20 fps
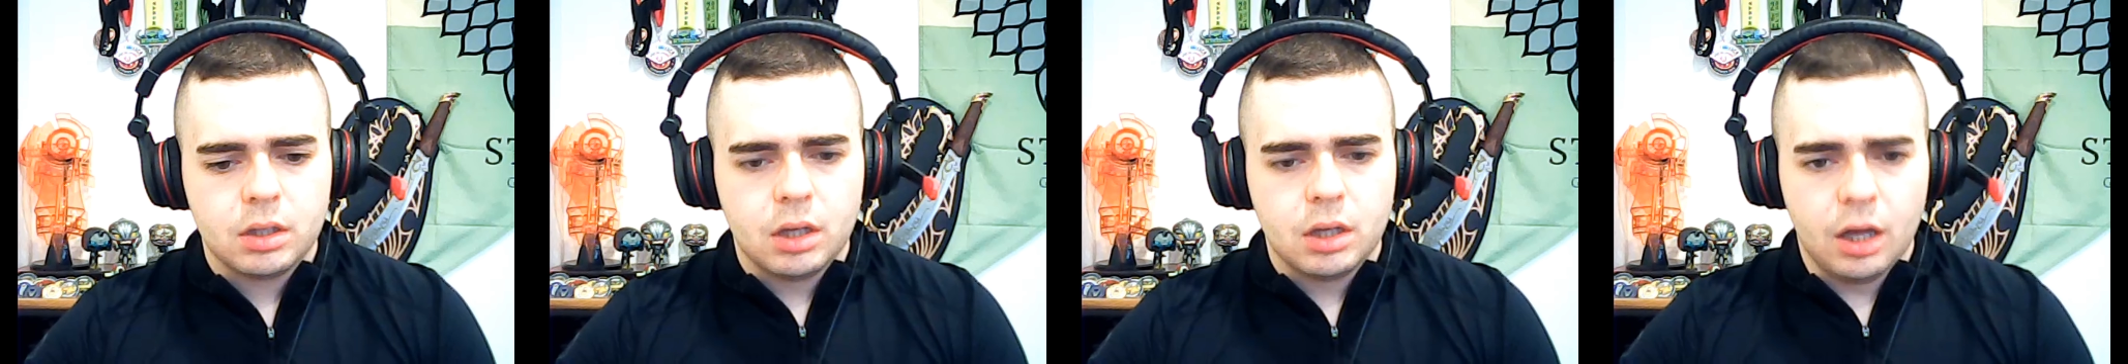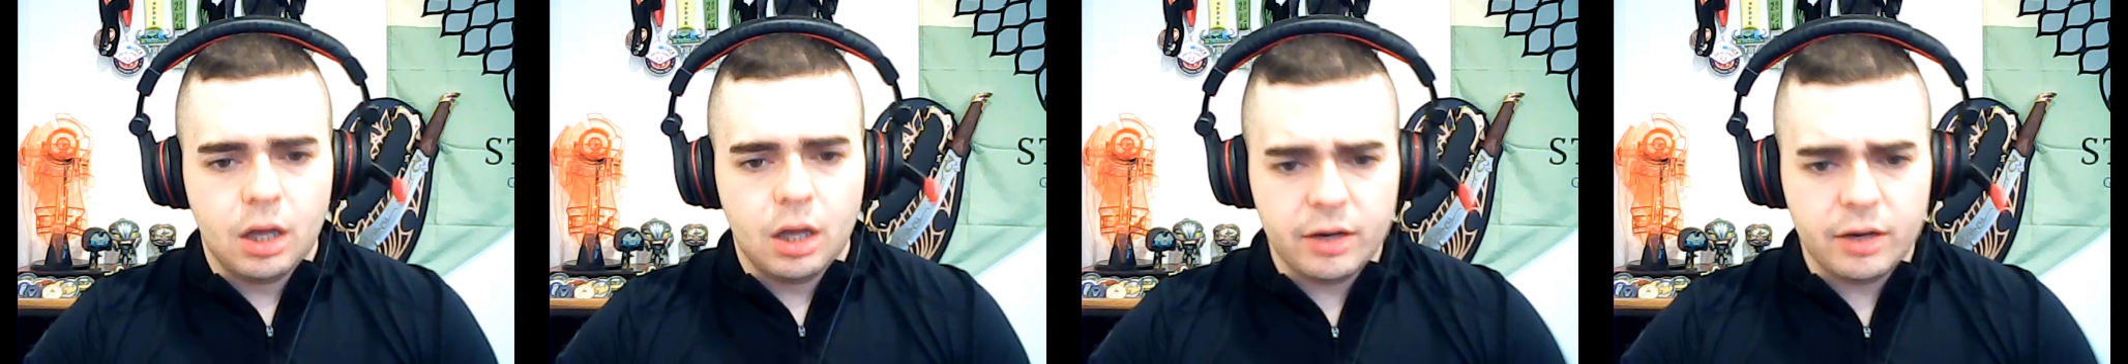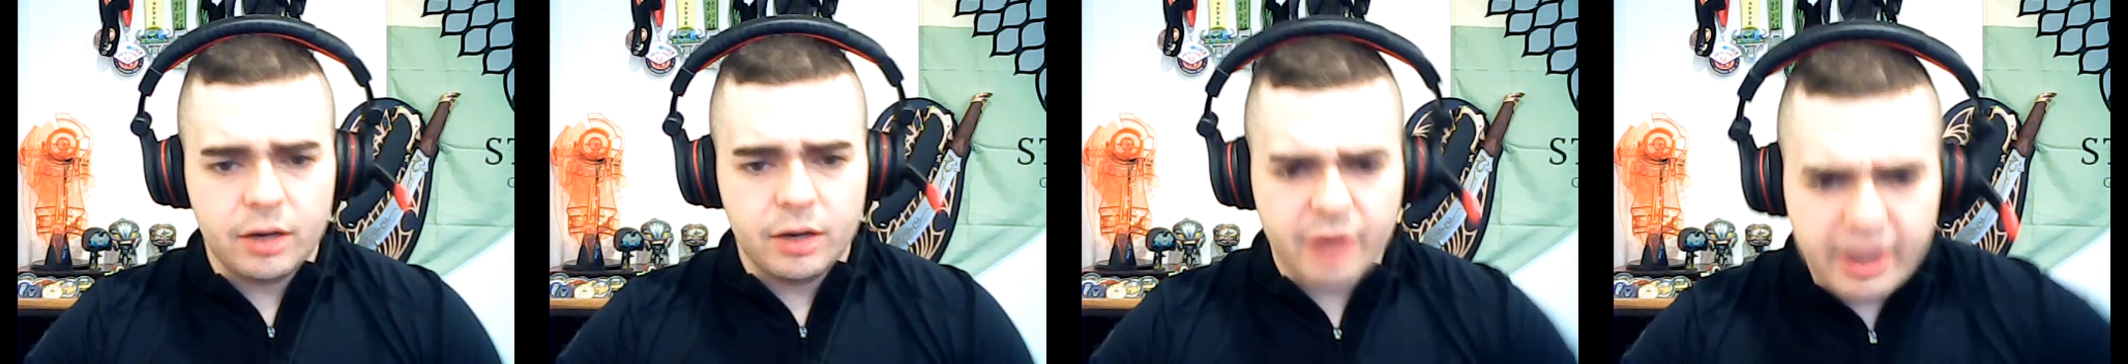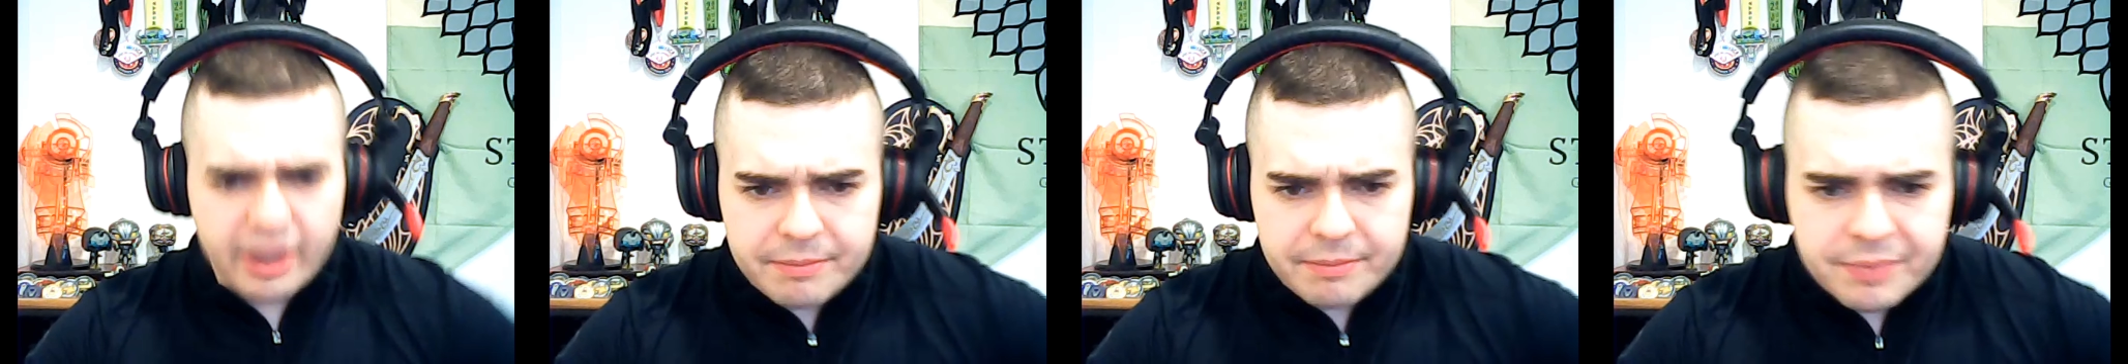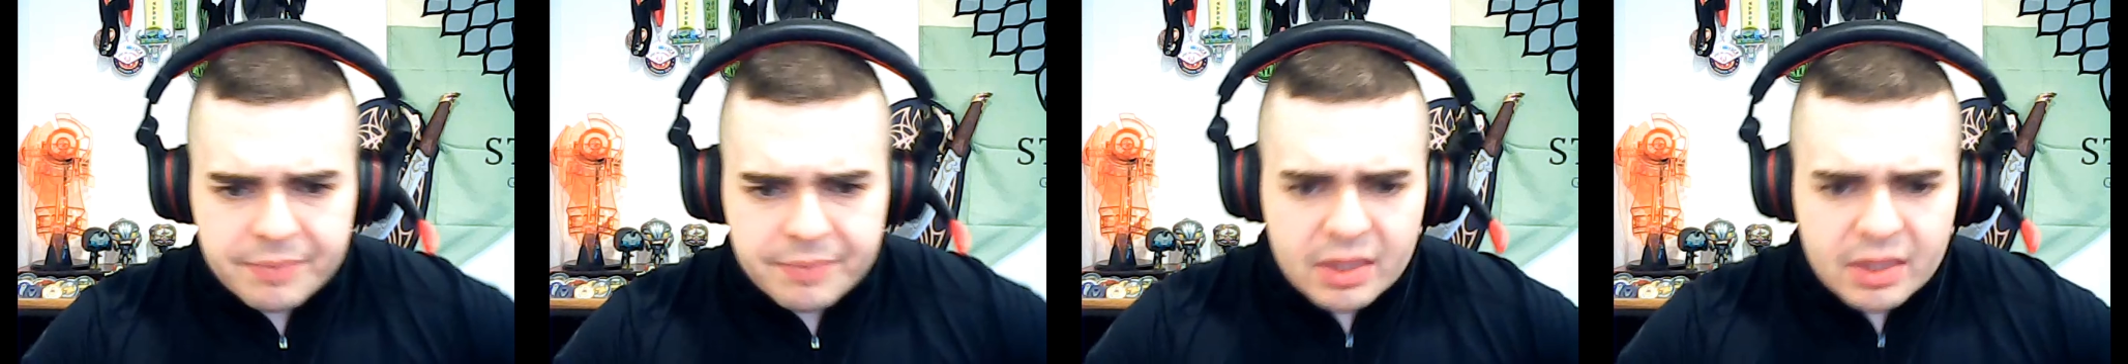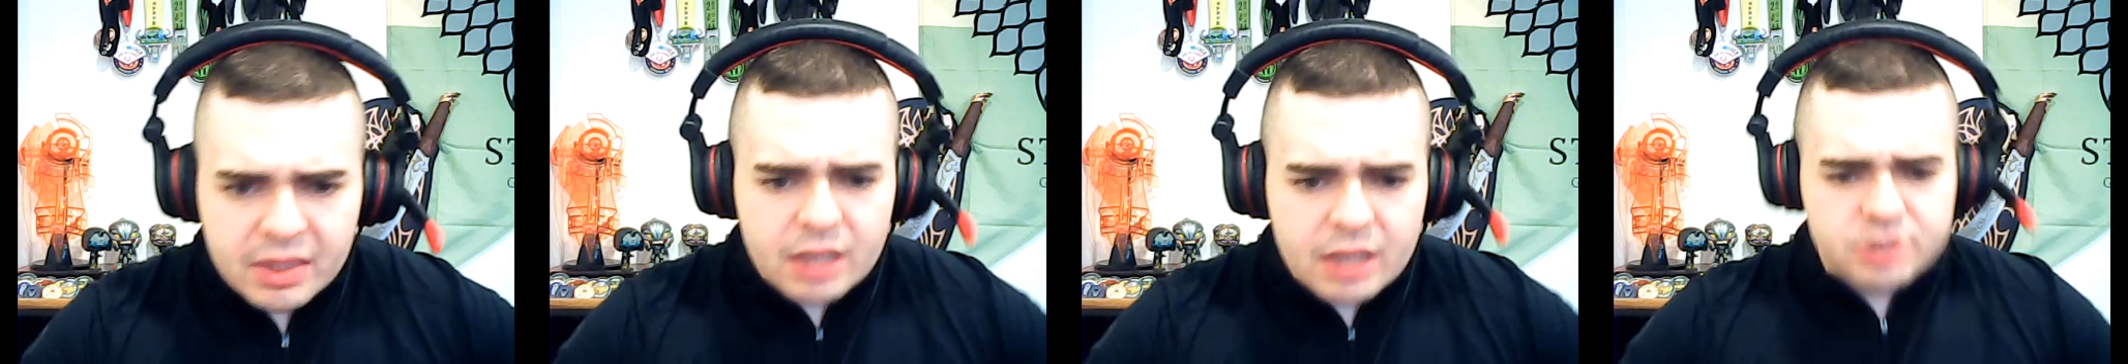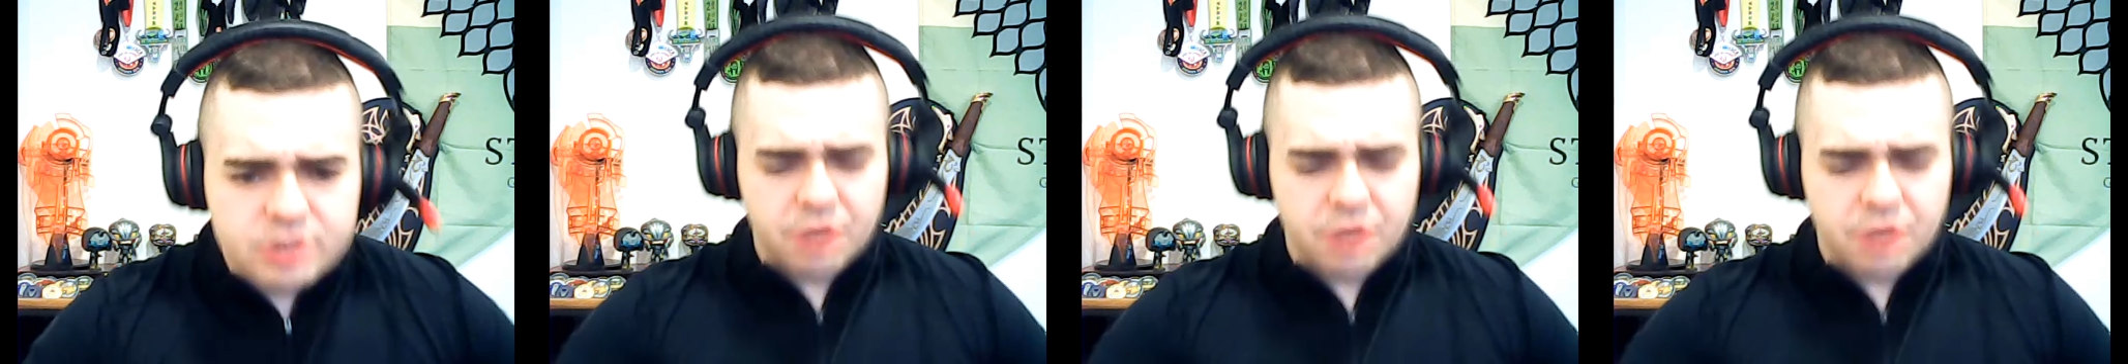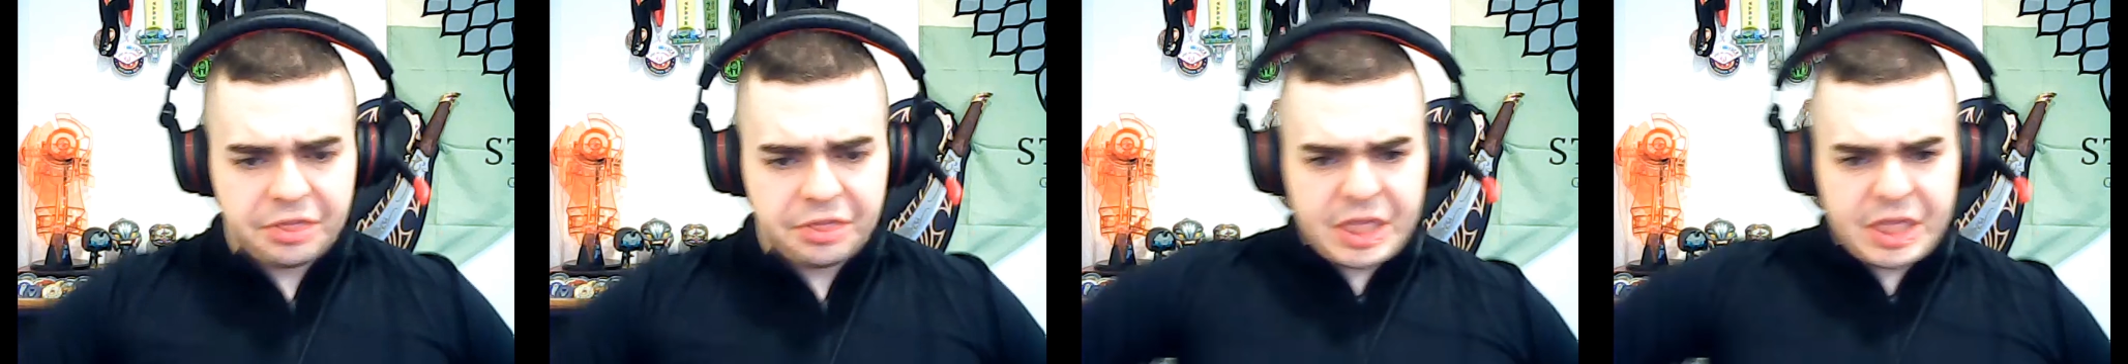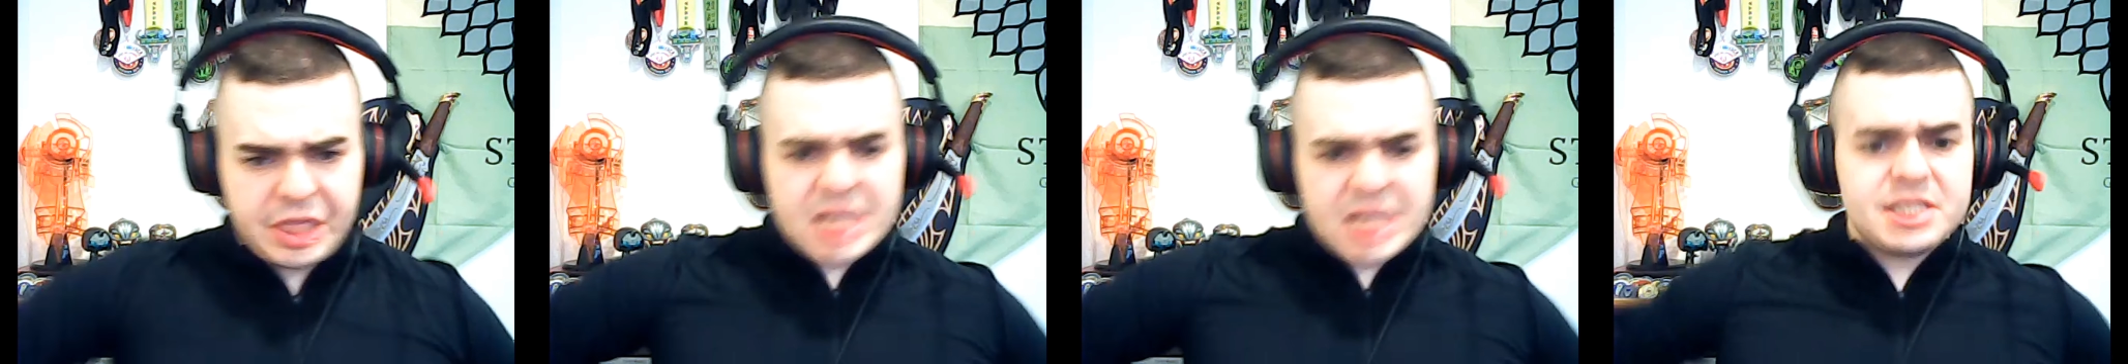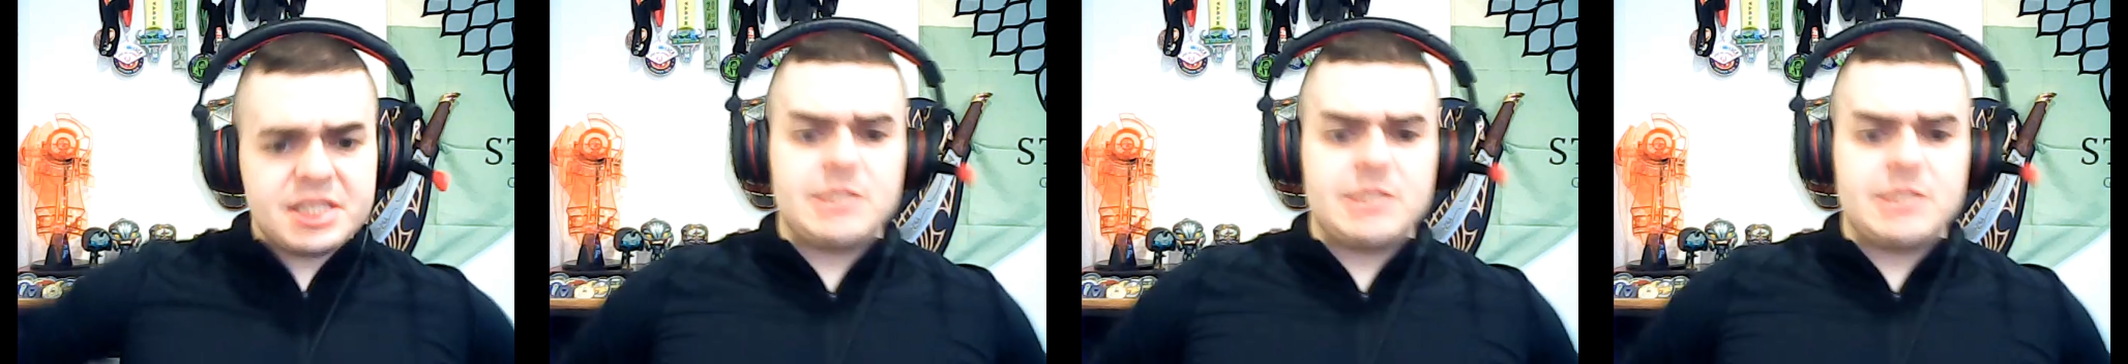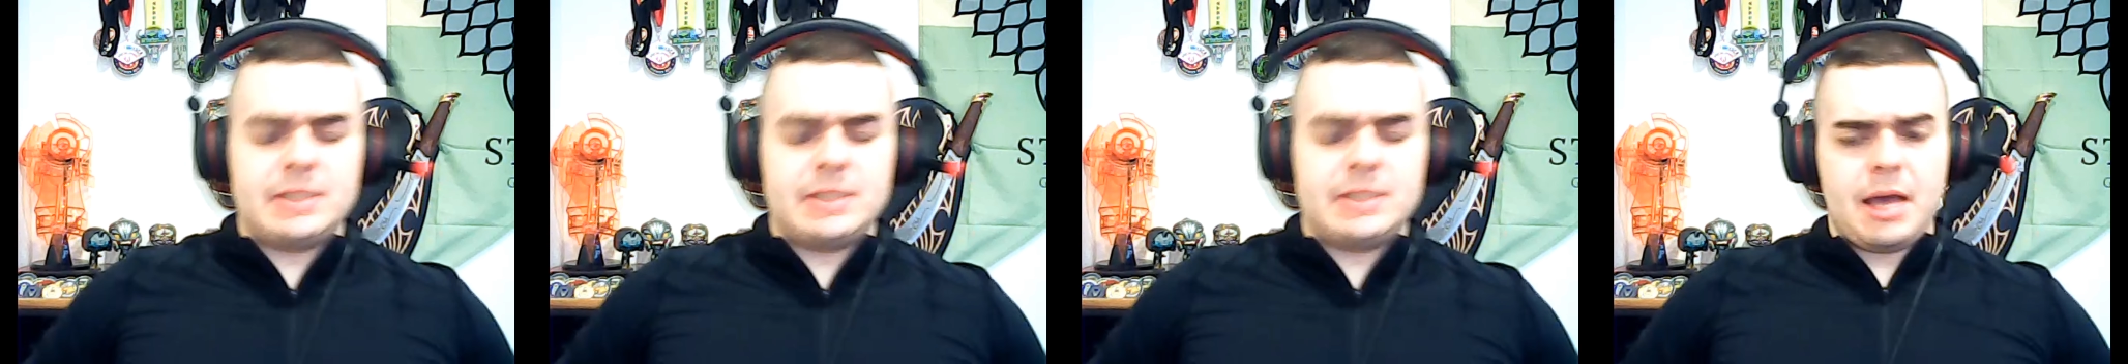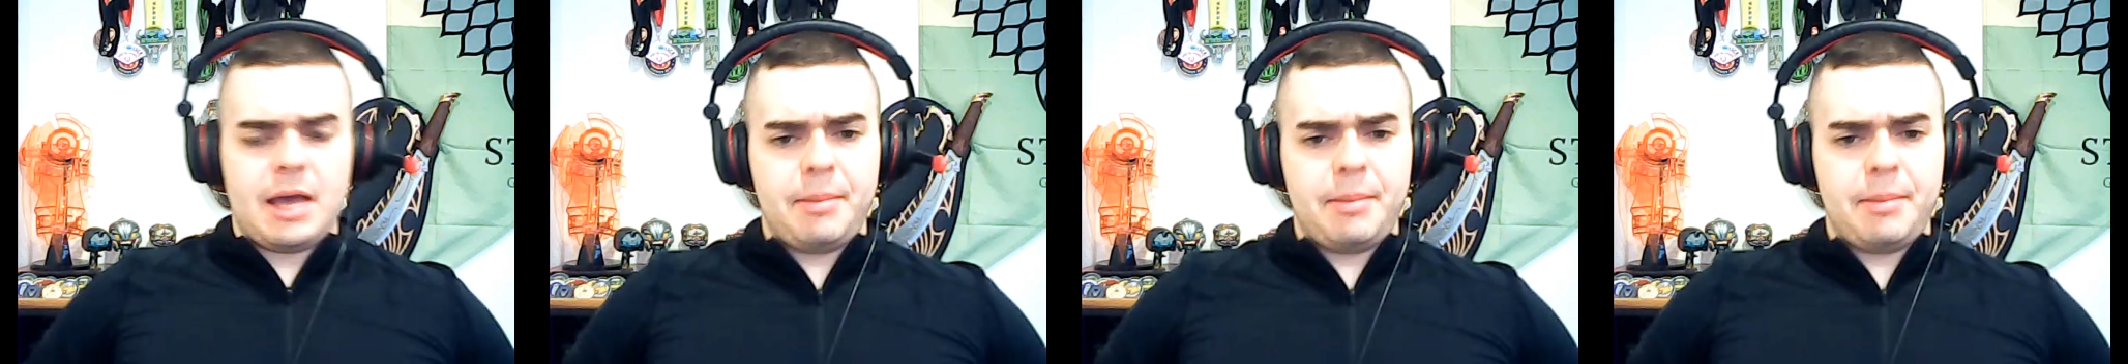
Alright, so this